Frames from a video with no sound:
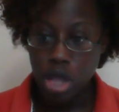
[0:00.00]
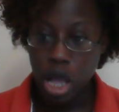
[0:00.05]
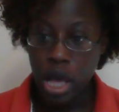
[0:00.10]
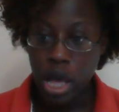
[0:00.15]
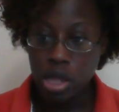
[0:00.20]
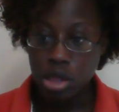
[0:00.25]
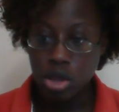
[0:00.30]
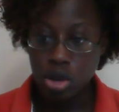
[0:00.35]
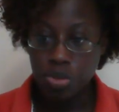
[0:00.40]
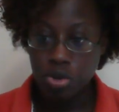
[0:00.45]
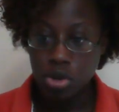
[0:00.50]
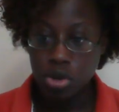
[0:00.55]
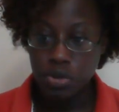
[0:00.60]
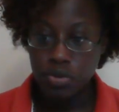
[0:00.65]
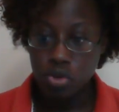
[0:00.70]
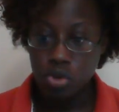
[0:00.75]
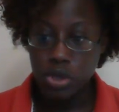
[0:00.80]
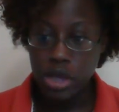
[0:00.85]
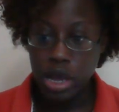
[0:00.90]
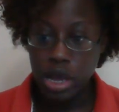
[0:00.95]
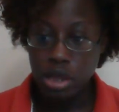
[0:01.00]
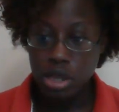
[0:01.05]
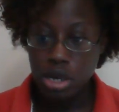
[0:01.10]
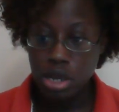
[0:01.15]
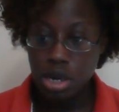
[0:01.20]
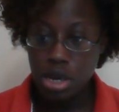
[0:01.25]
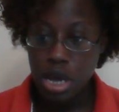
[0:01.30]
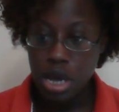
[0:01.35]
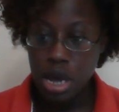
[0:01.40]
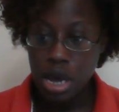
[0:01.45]
October of
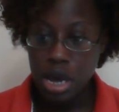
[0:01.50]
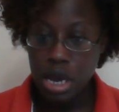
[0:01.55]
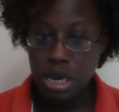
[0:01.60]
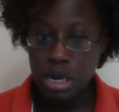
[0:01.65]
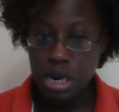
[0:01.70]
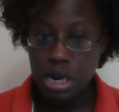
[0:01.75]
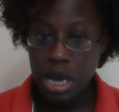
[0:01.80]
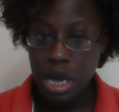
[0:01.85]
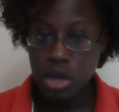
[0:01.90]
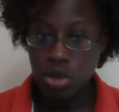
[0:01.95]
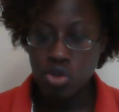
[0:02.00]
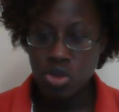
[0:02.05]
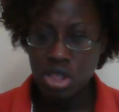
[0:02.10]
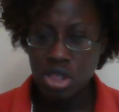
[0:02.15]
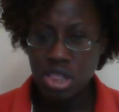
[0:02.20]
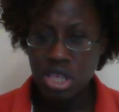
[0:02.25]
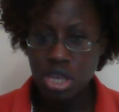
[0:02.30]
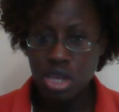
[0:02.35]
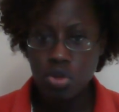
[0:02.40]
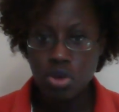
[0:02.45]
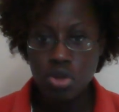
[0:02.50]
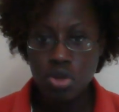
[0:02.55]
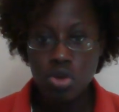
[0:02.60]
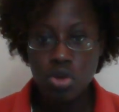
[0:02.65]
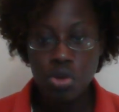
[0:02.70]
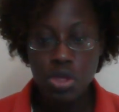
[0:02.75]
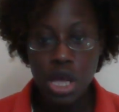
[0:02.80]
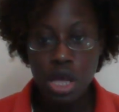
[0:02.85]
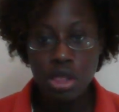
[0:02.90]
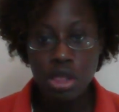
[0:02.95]
2009. I used to think it was
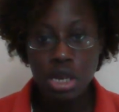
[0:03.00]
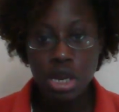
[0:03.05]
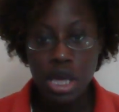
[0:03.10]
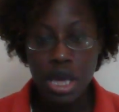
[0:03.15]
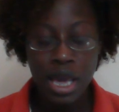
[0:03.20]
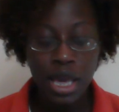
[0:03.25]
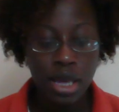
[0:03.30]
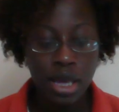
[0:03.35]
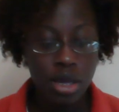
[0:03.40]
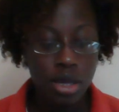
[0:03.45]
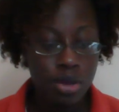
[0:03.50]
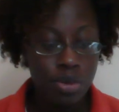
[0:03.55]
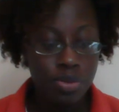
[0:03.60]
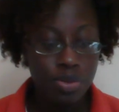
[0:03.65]
2008.